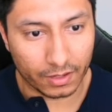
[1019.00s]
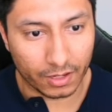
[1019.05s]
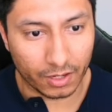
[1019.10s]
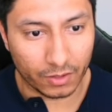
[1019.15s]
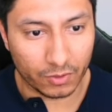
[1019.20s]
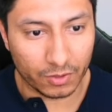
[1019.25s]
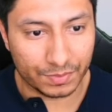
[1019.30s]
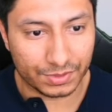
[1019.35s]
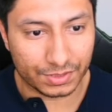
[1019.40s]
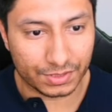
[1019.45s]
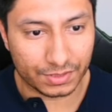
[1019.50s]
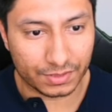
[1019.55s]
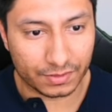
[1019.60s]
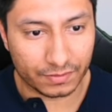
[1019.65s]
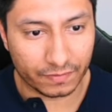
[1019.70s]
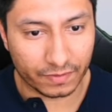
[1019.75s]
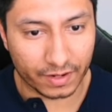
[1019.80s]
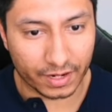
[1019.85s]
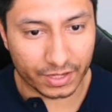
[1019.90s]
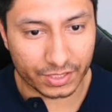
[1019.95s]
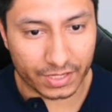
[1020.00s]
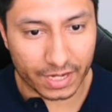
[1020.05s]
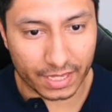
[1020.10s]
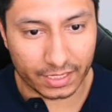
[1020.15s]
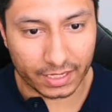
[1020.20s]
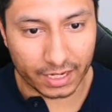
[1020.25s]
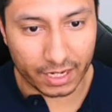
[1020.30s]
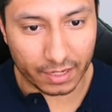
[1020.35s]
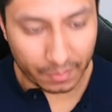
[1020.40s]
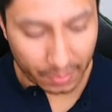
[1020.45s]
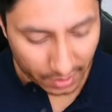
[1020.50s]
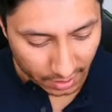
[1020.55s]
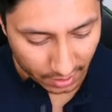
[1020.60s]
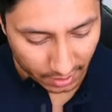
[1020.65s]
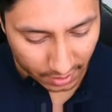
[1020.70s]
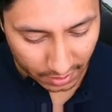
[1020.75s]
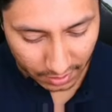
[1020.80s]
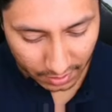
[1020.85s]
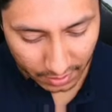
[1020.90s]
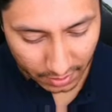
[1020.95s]
Whoops, forgot to add the
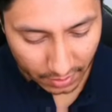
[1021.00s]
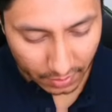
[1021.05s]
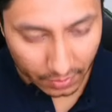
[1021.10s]
IP.